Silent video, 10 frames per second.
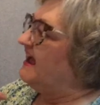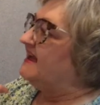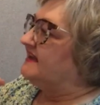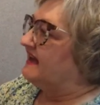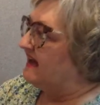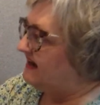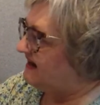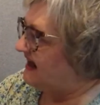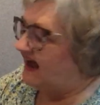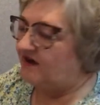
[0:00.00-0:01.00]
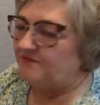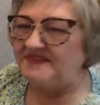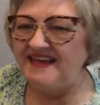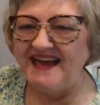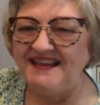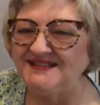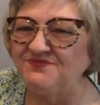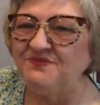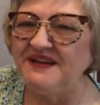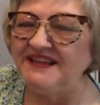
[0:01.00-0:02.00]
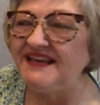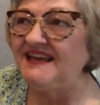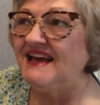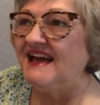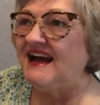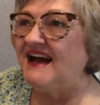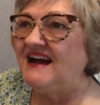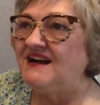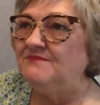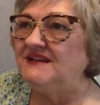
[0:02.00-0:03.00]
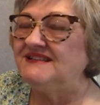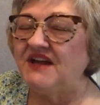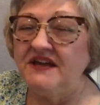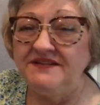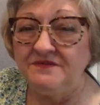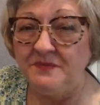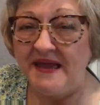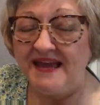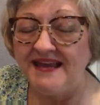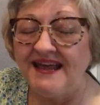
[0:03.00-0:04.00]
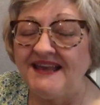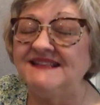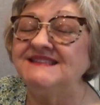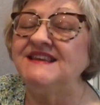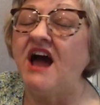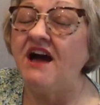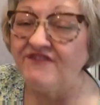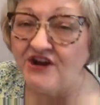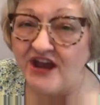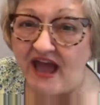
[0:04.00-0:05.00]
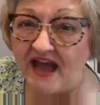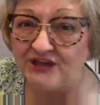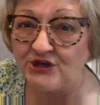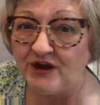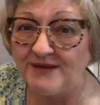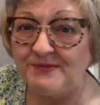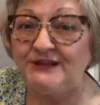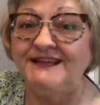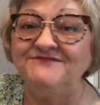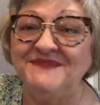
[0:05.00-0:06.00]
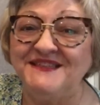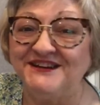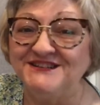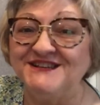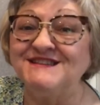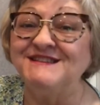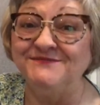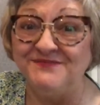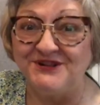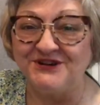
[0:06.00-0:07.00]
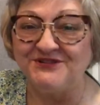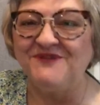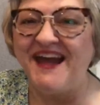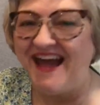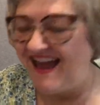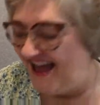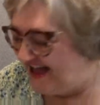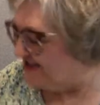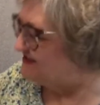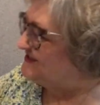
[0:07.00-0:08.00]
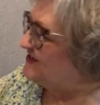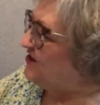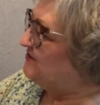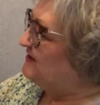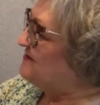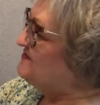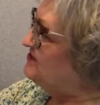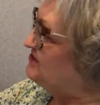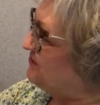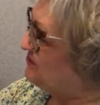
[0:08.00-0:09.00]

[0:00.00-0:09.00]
cut it out. But that is really, it's kind of a pain and it's not very accurate. Believe me, there's a simpler way. So let me show you